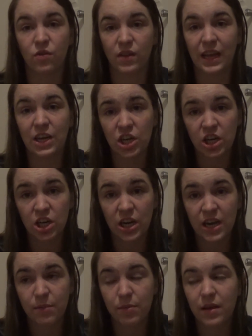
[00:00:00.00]

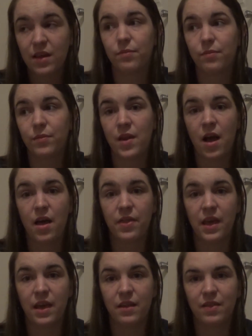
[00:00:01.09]
relationship. Not
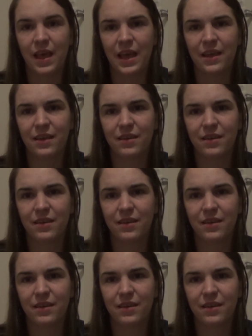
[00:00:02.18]
that like